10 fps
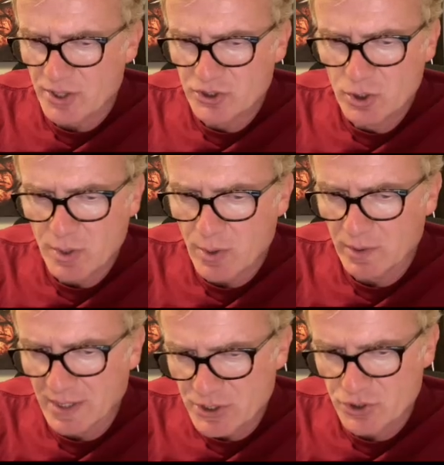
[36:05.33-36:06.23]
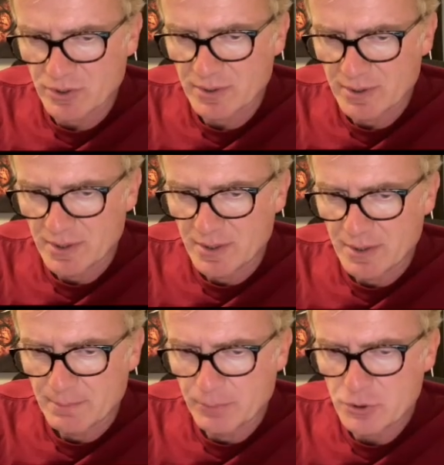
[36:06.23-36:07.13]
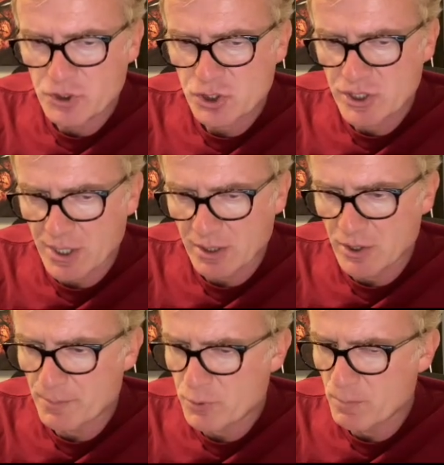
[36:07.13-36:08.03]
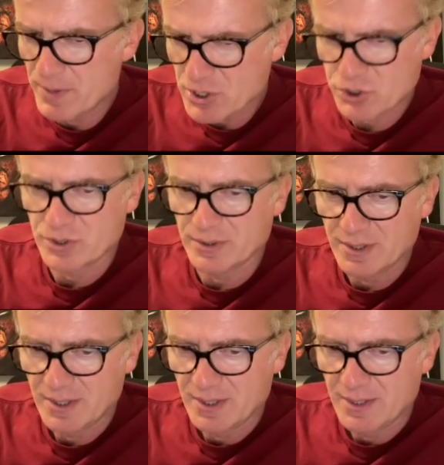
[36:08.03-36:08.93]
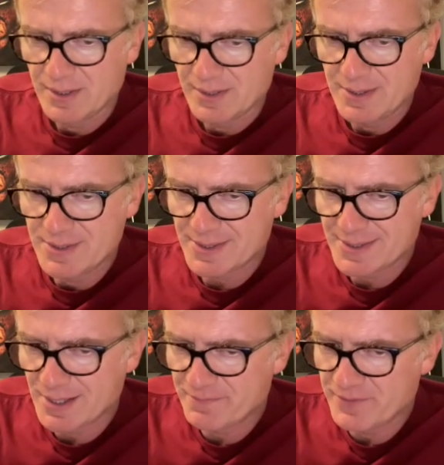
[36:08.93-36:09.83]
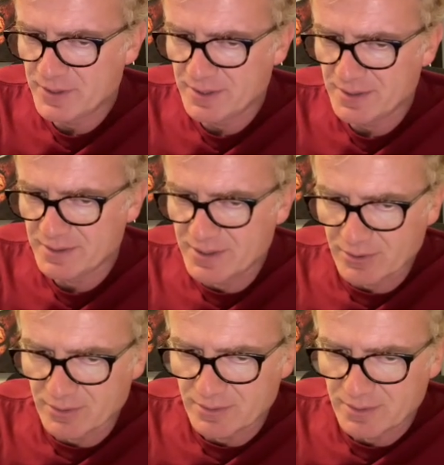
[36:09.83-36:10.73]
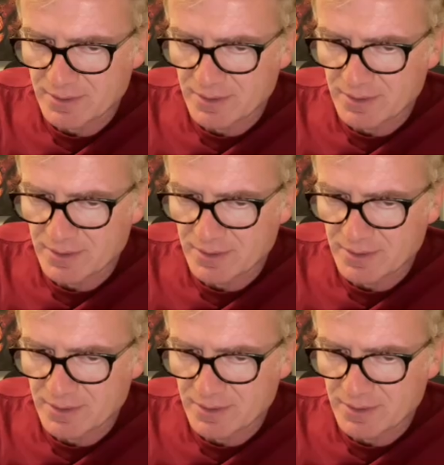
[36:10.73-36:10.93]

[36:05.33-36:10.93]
a 2-hour lecture, puts Shell on probation. He's just not fitting in, Gil.